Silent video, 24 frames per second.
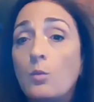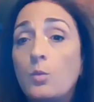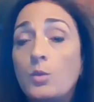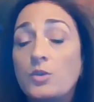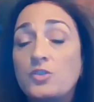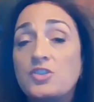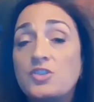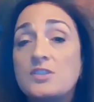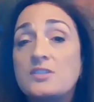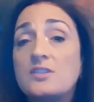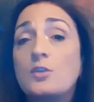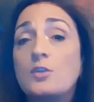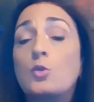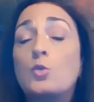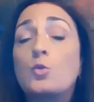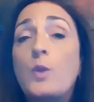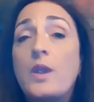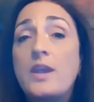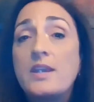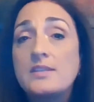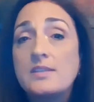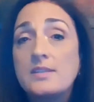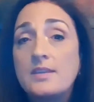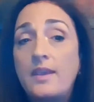which is a
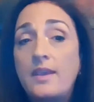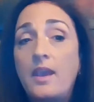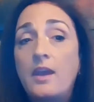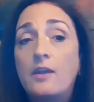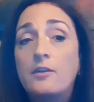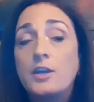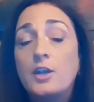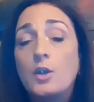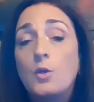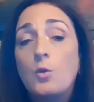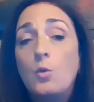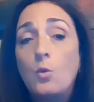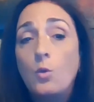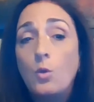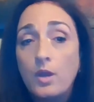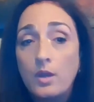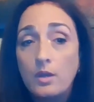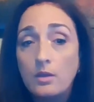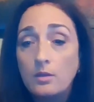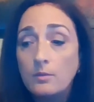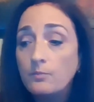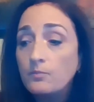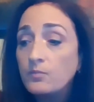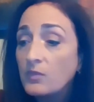great carrier
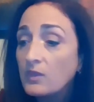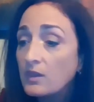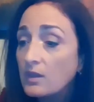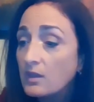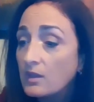oil.